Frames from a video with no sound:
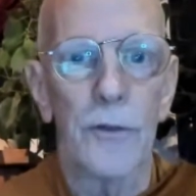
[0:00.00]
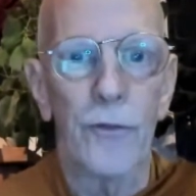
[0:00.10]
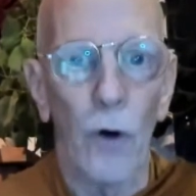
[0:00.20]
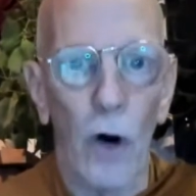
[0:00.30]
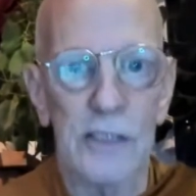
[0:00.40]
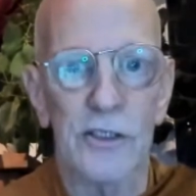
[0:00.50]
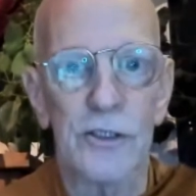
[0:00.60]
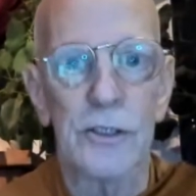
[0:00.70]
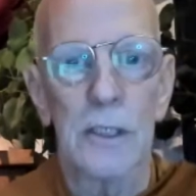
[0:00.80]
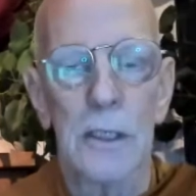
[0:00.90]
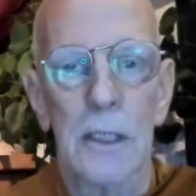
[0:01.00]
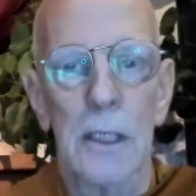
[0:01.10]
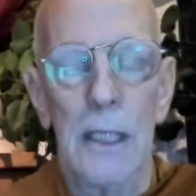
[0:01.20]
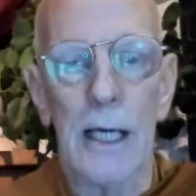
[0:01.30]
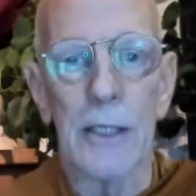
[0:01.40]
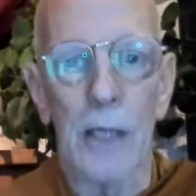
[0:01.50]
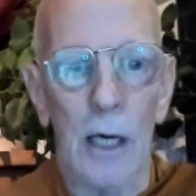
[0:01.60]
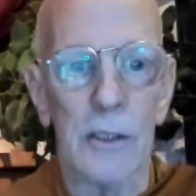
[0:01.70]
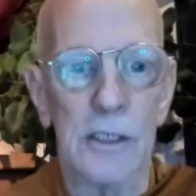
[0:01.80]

thoughts, and other